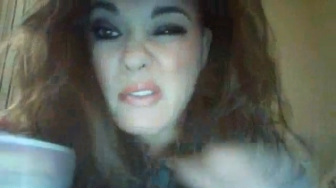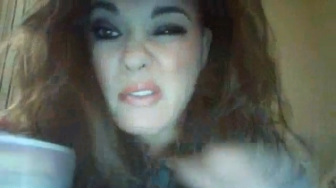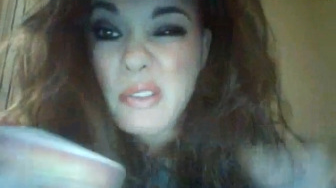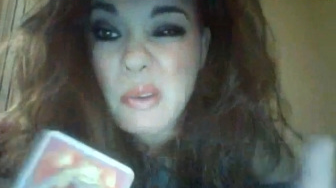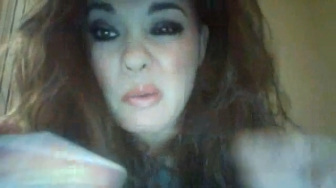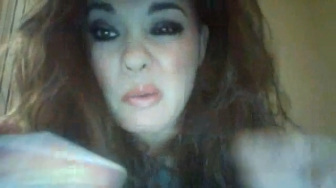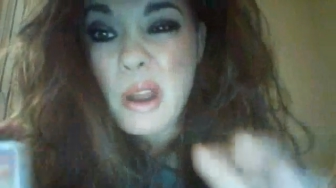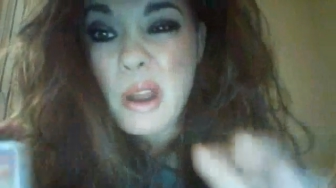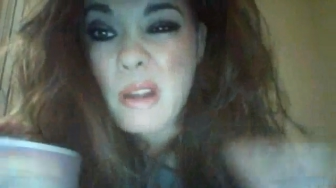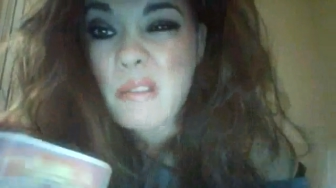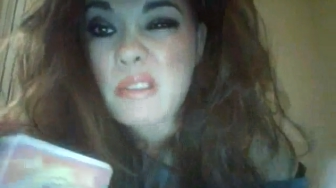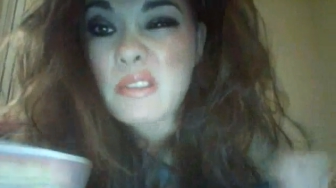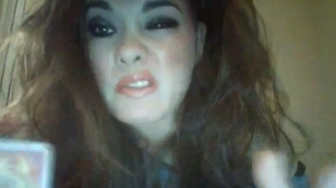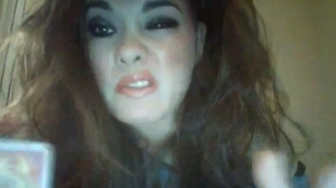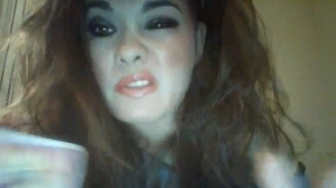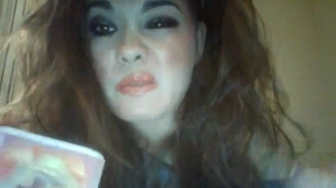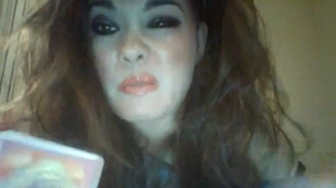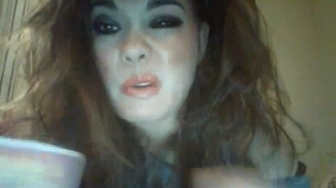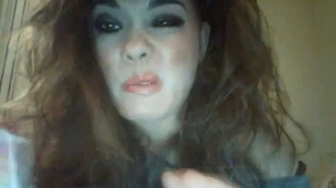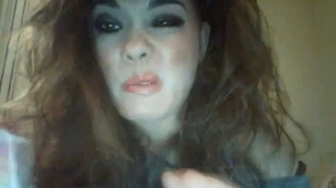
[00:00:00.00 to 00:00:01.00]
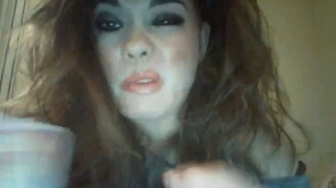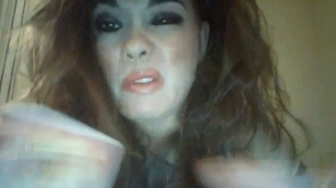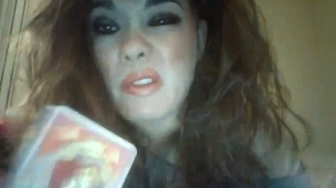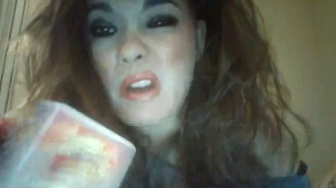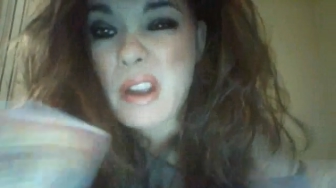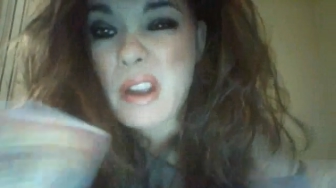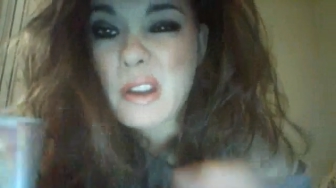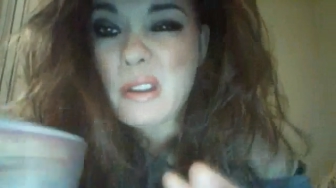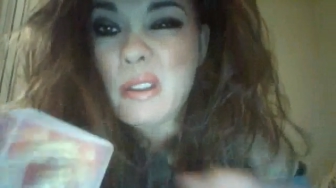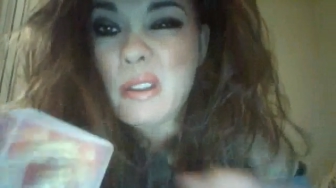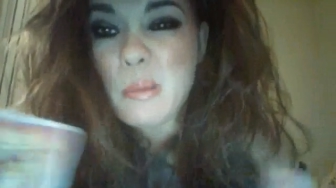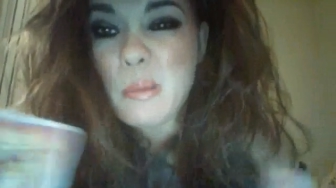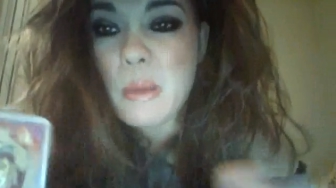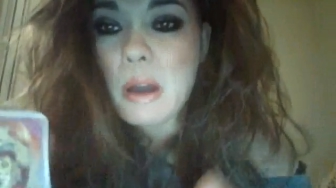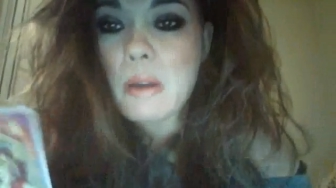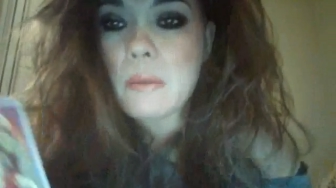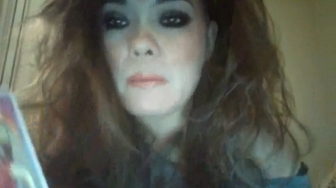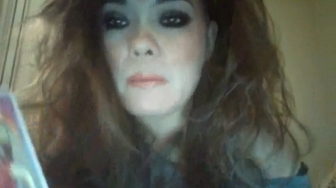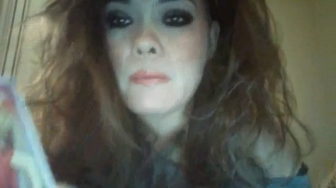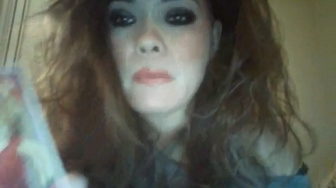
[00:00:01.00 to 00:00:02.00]
a few errors, but we've ironed them
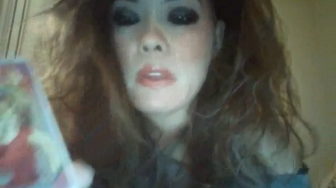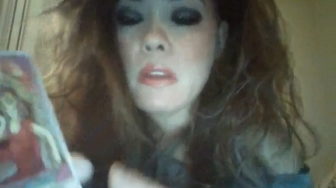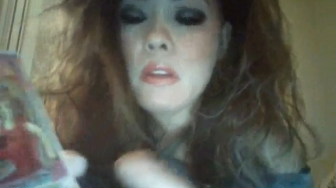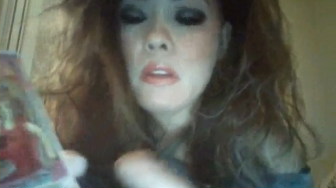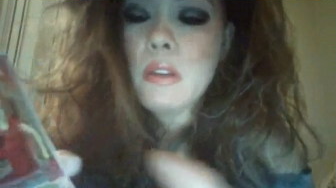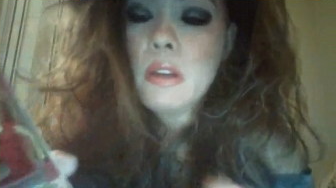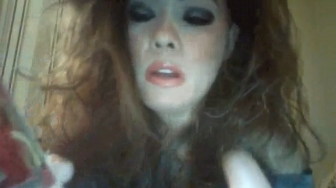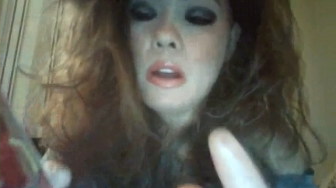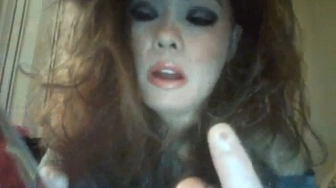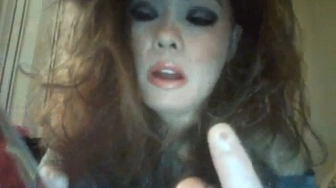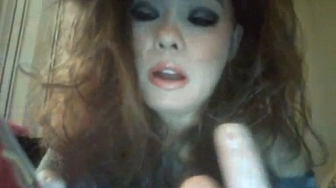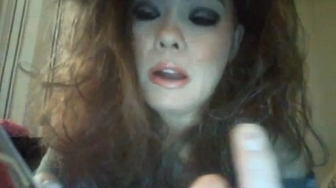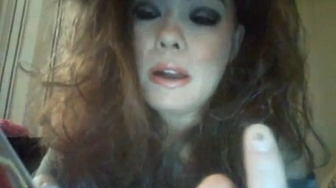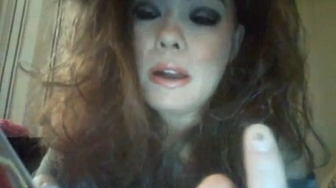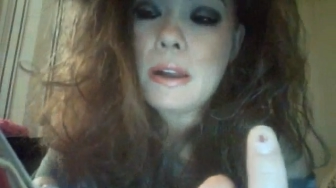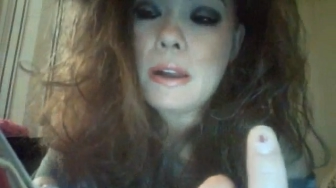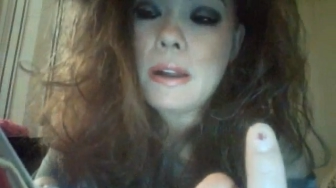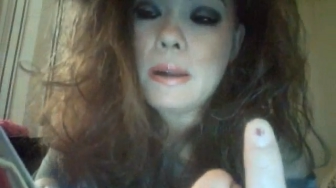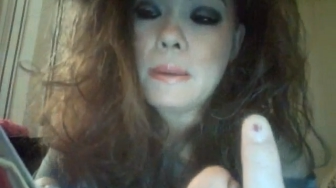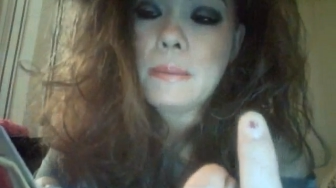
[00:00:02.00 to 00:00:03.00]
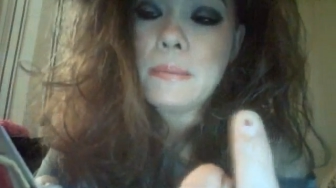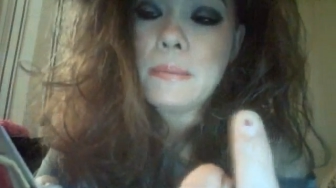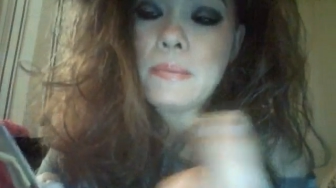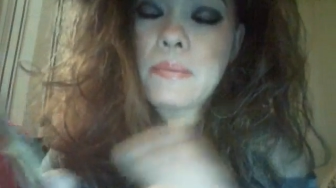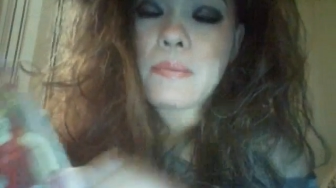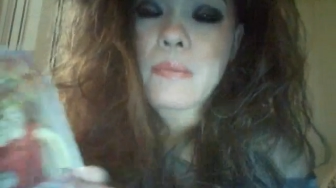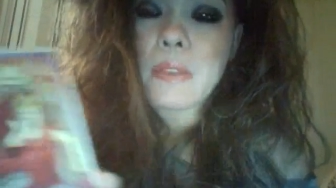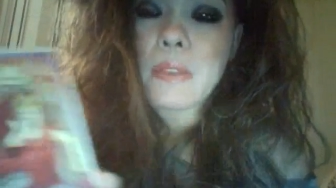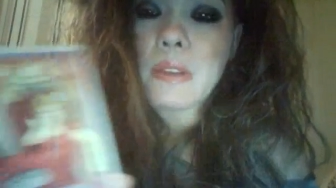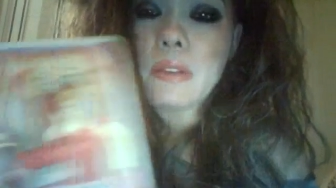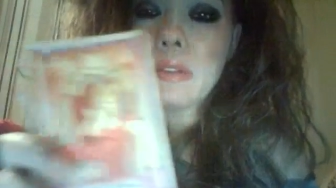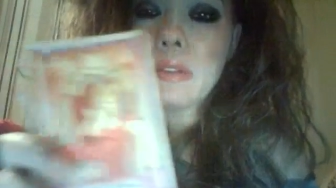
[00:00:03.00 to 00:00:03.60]
out. On